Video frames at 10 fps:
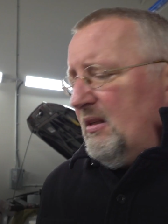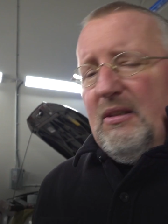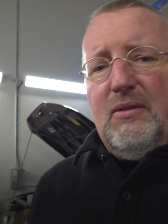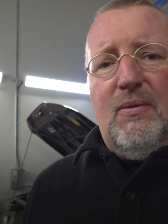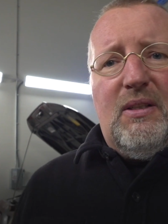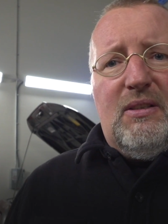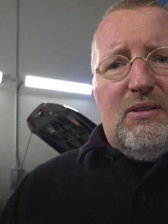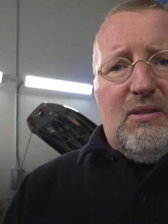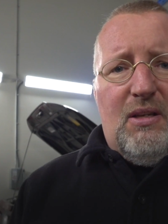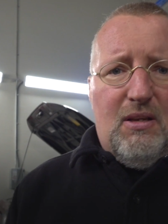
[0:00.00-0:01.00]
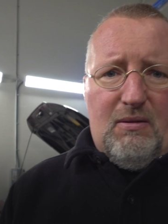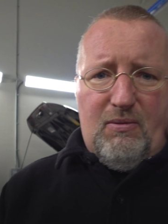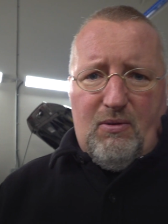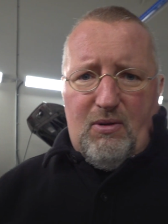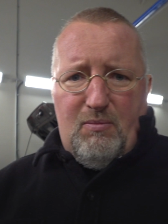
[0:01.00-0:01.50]
This one is here
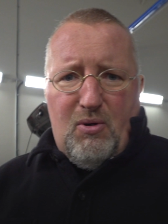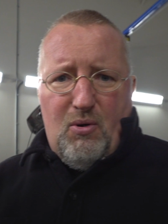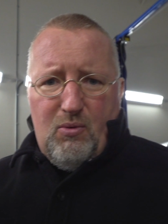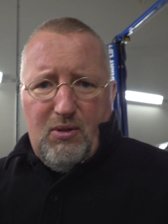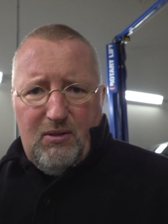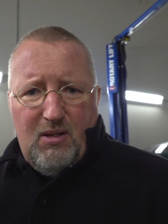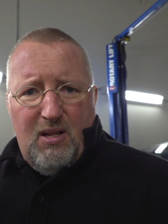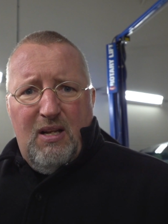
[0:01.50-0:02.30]
for a broken